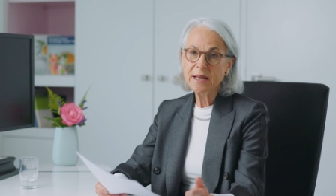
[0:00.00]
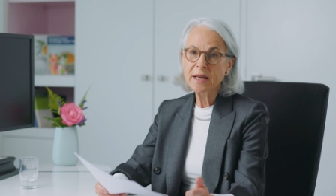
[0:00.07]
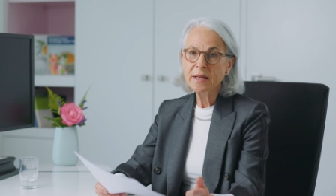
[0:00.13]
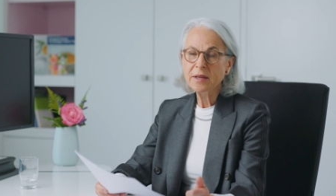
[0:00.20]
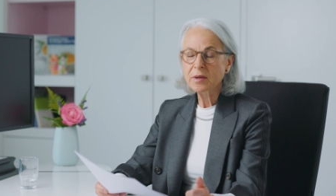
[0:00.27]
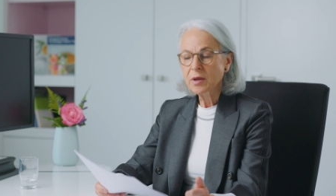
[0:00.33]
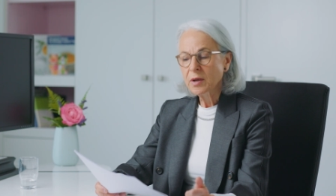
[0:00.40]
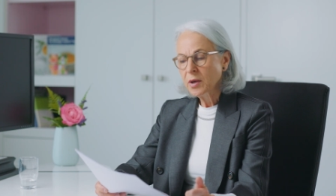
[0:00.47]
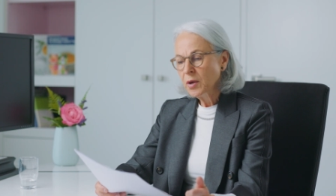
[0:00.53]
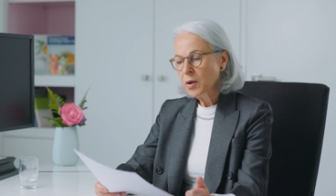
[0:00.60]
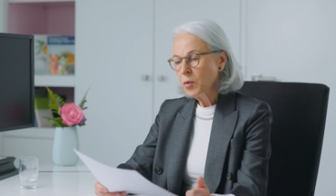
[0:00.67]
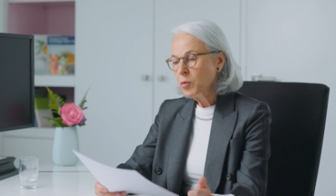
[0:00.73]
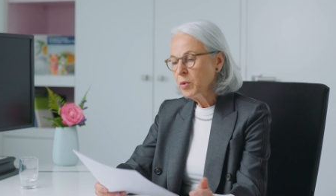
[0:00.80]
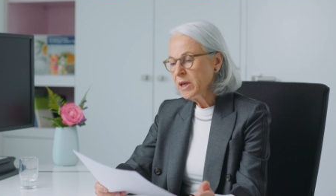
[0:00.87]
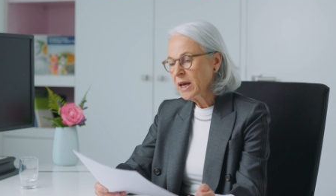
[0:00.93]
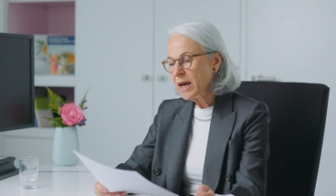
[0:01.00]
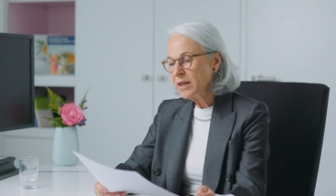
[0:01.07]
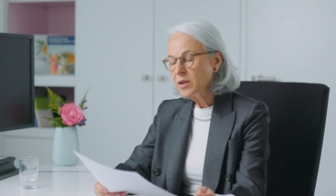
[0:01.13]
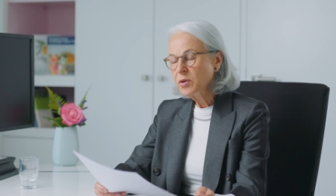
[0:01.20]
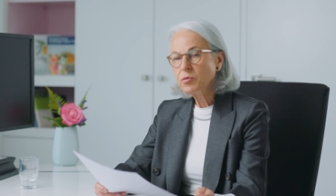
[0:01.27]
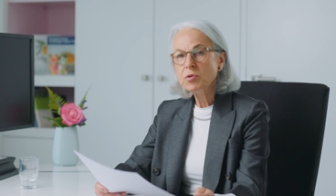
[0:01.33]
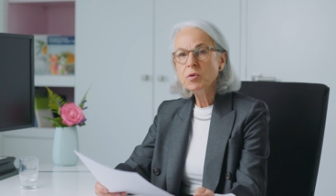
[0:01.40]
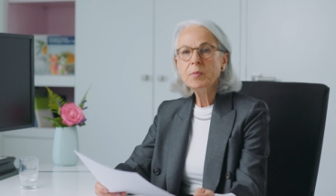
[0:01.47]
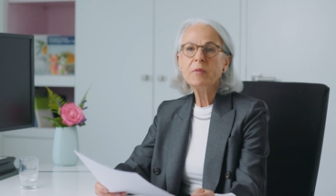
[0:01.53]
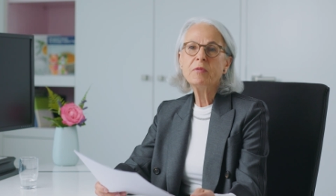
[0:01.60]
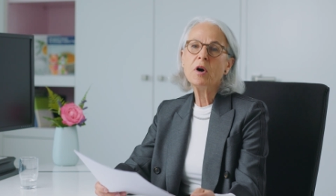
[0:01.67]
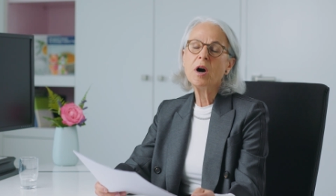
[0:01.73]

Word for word: And we had a group of